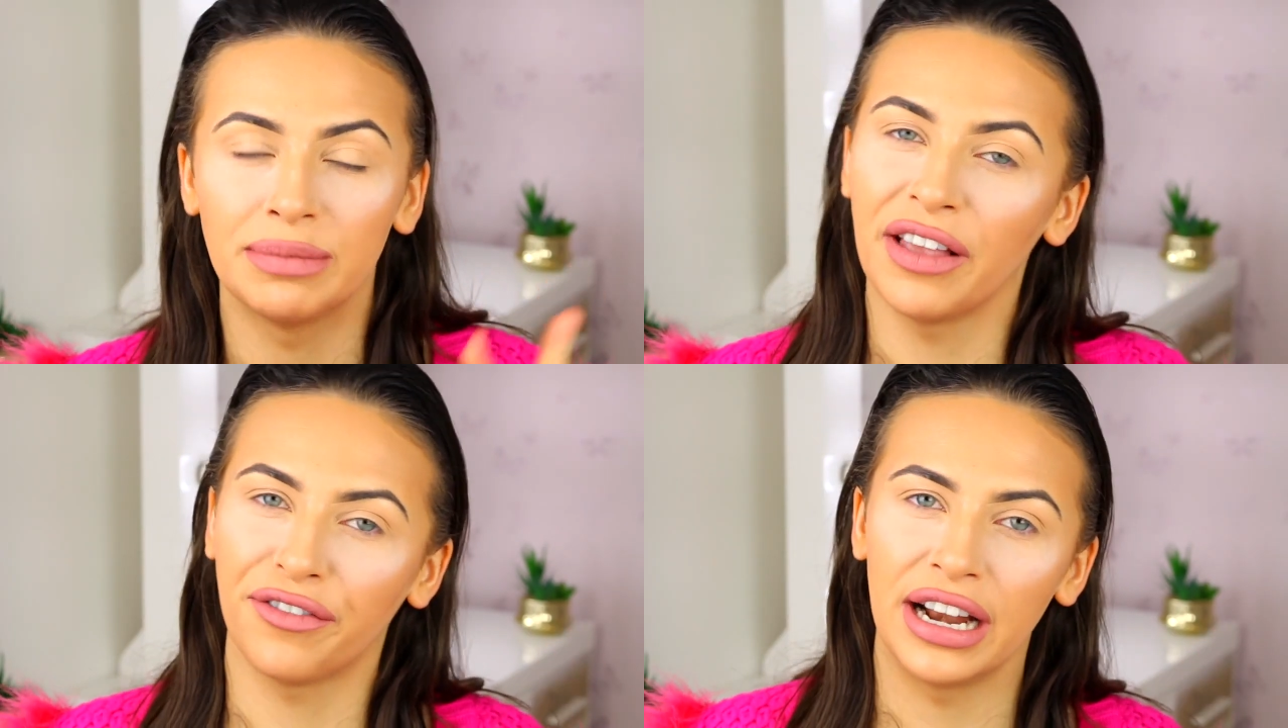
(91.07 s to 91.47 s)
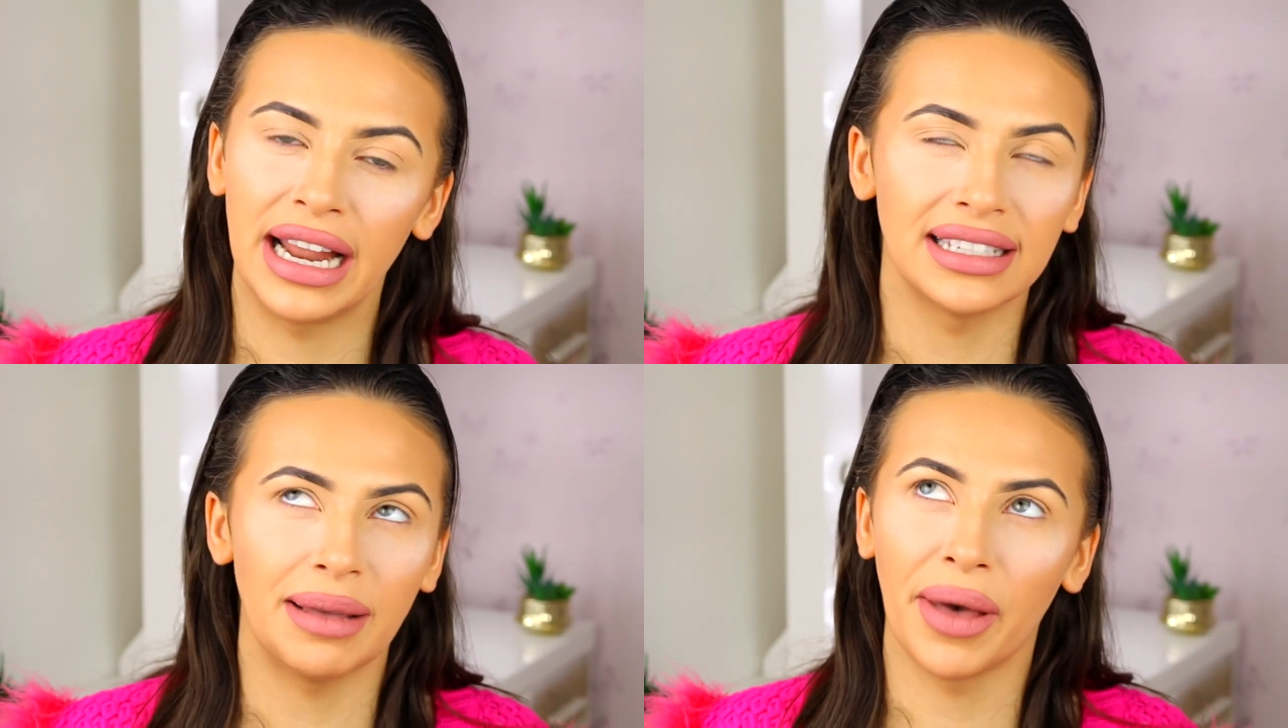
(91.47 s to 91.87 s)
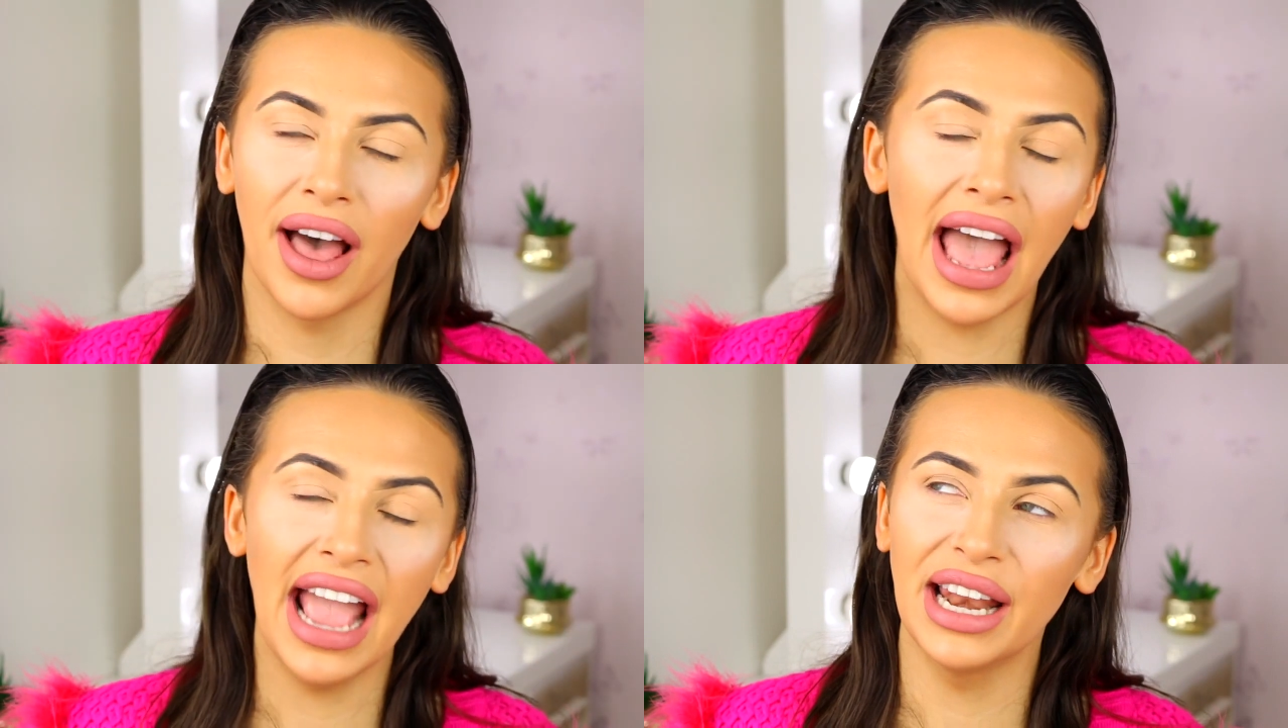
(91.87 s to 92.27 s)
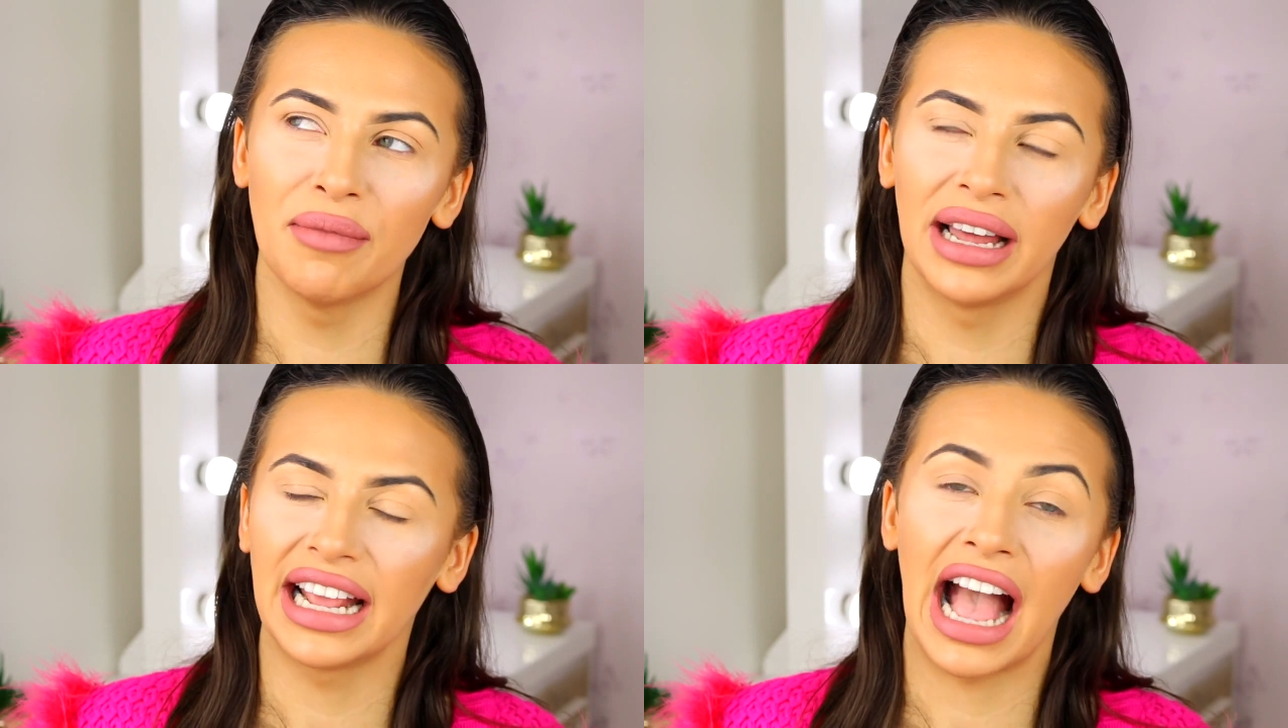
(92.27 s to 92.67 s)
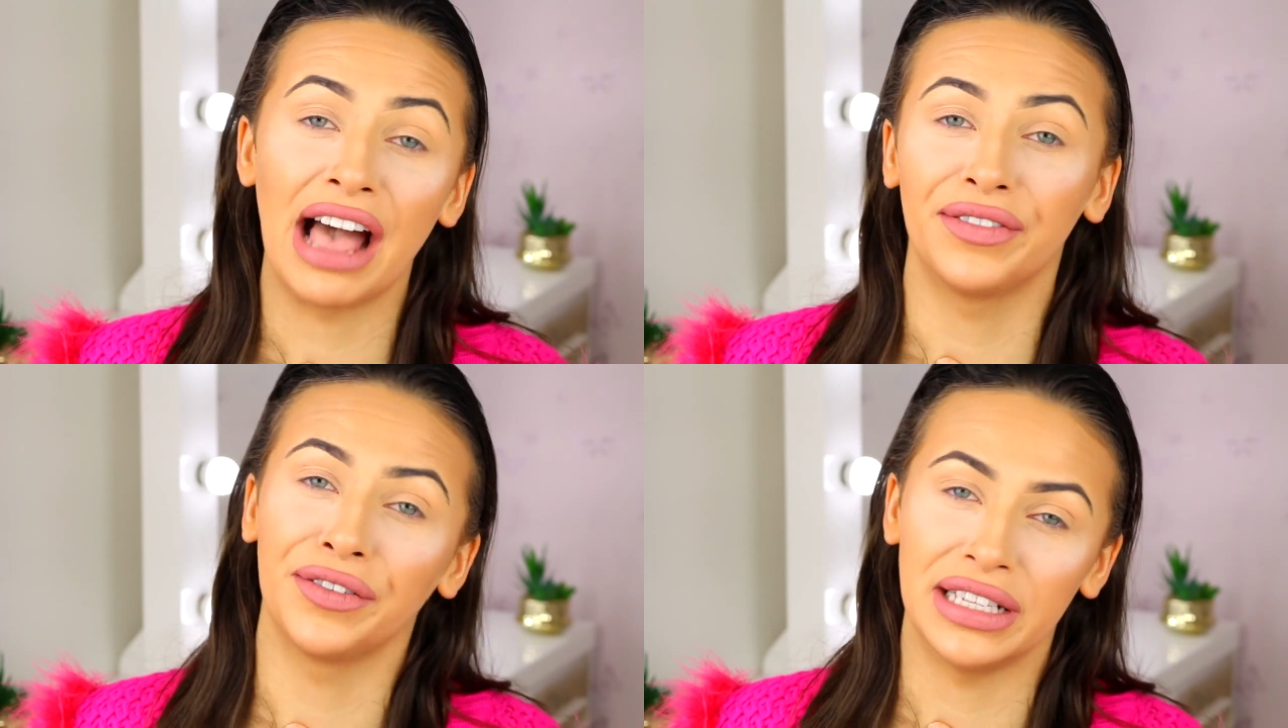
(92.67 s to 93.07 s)
My friend has it, but ain't nobody
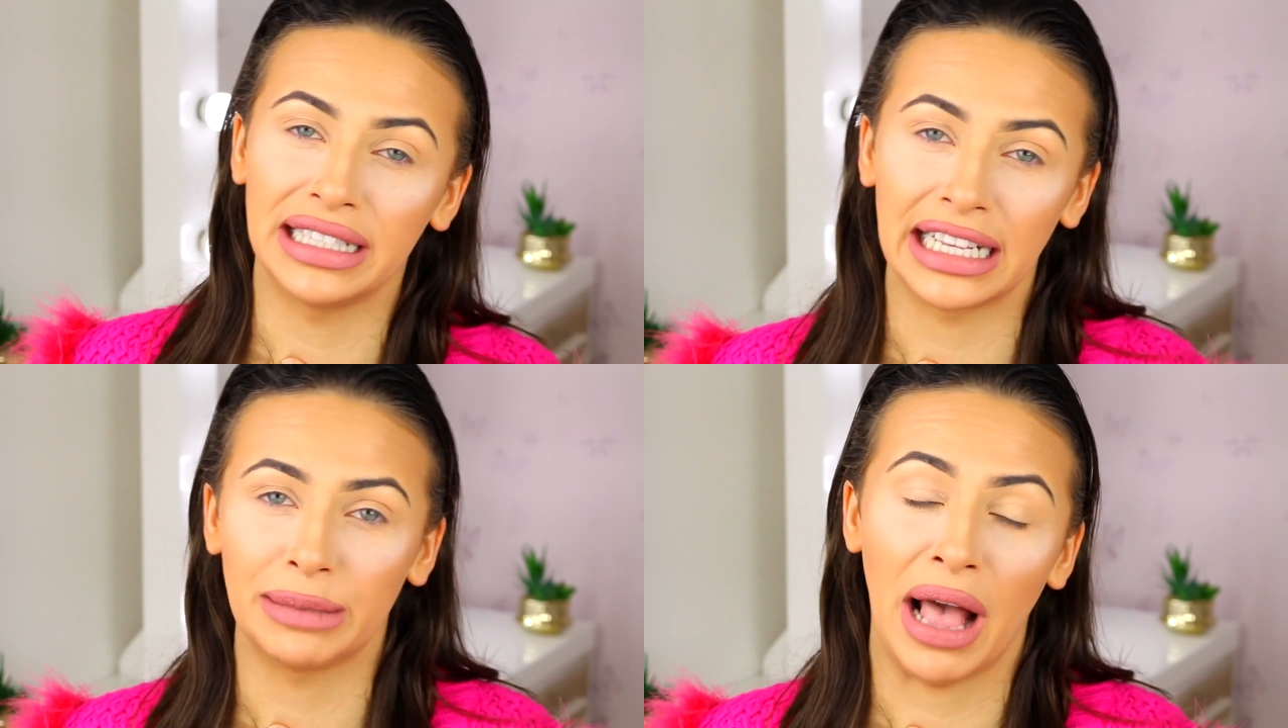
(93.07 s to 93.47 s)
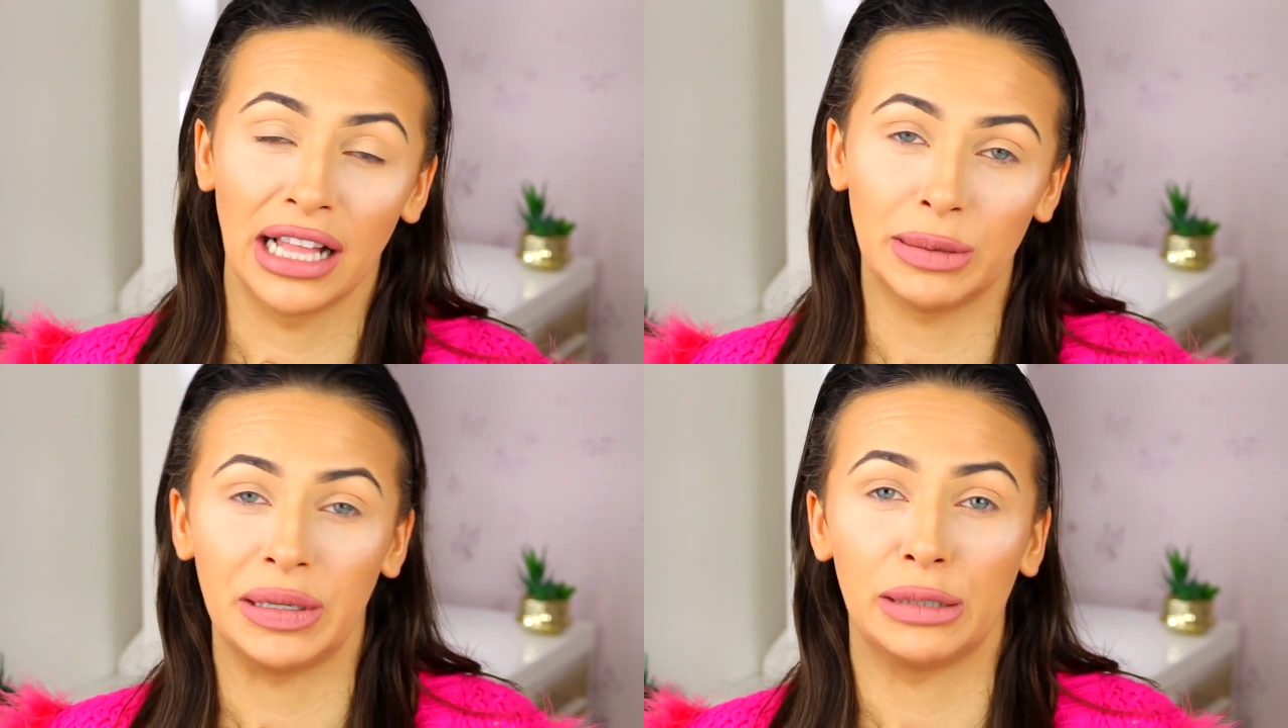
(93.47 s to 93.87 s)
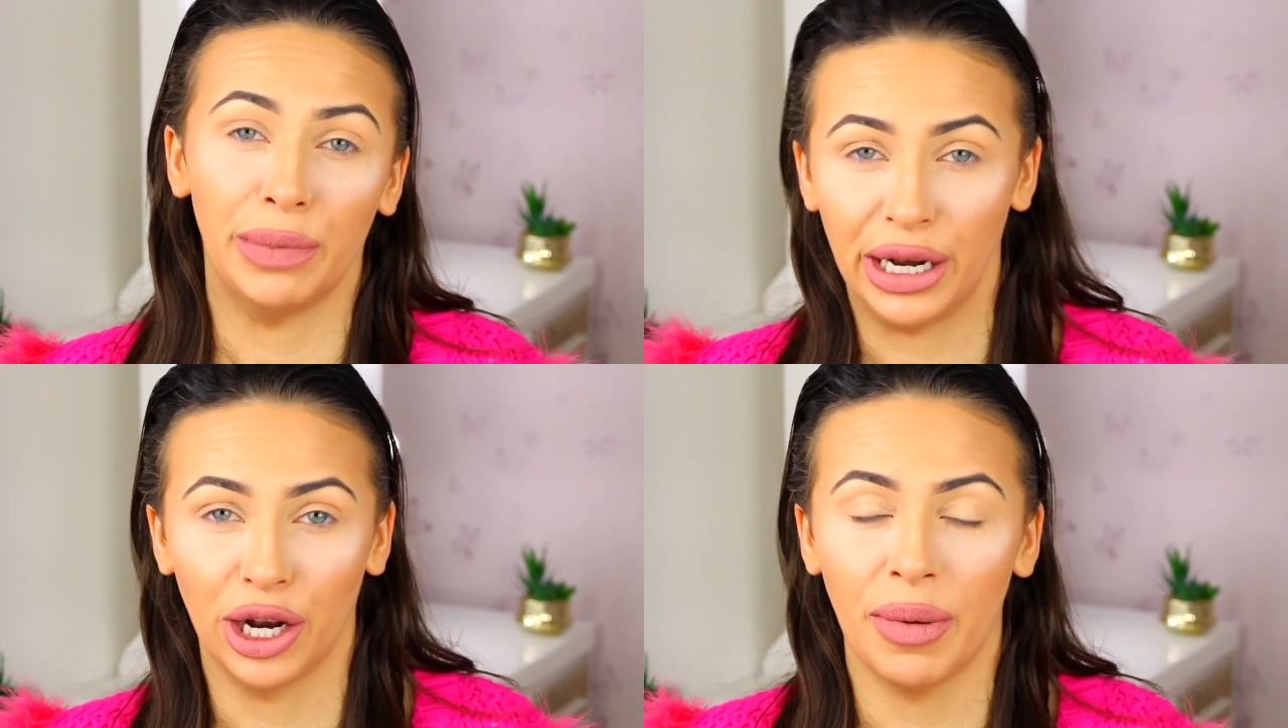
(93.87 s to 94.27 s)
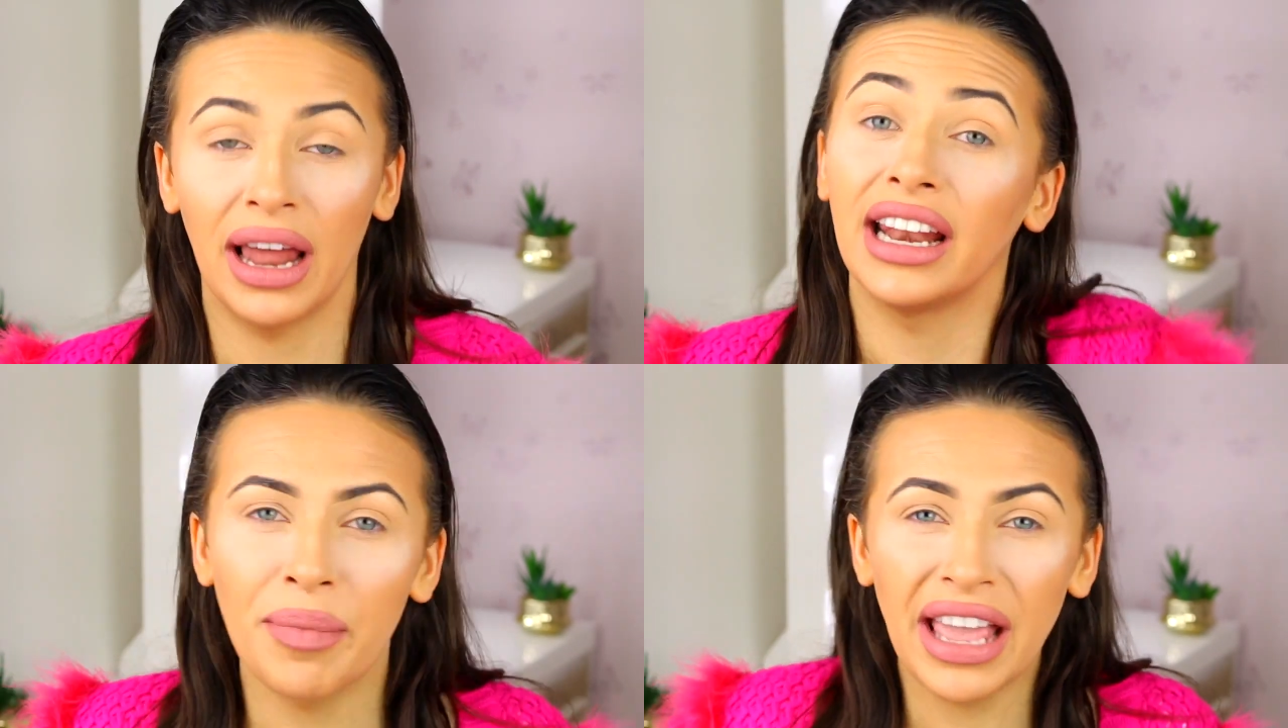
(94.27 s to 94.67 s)
got £56 to be spent on a palette.